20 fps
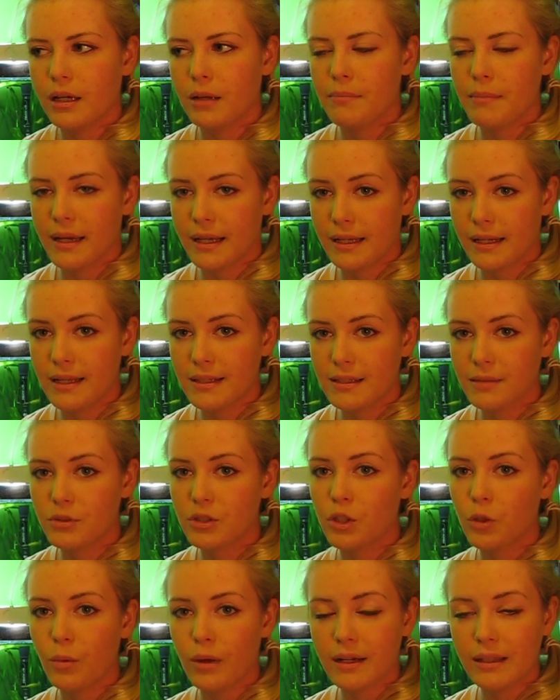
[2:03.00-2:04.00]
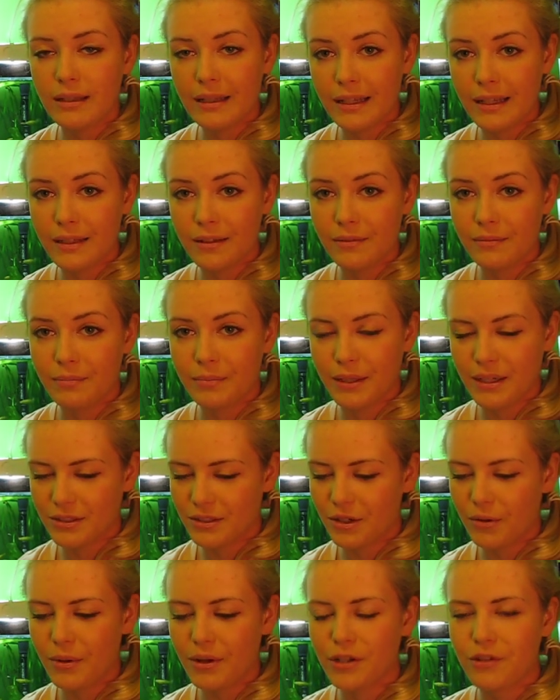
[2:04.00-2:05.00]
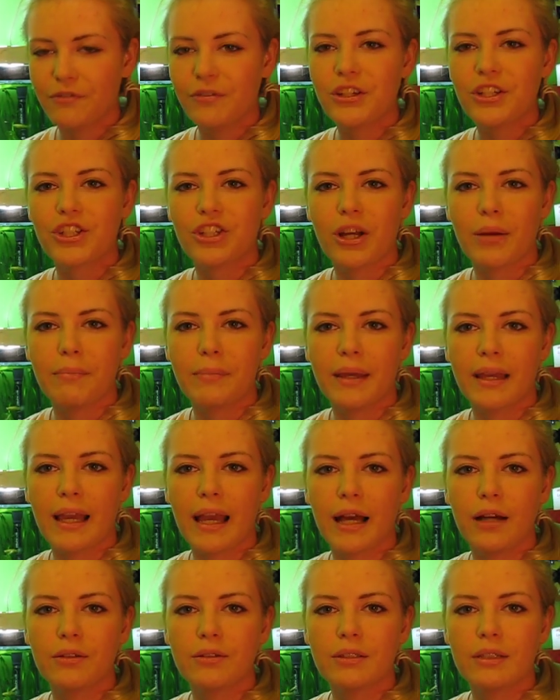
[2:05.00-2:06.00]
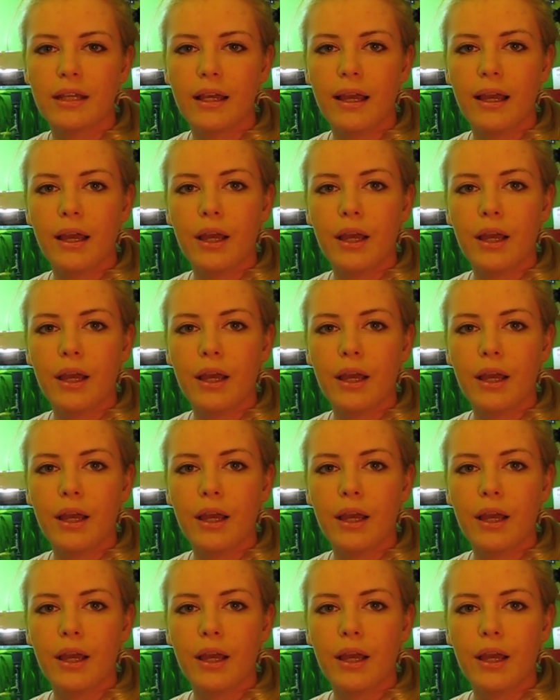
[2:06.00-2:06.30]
mechanism. So you want a lid because you don't want your fish jumping out.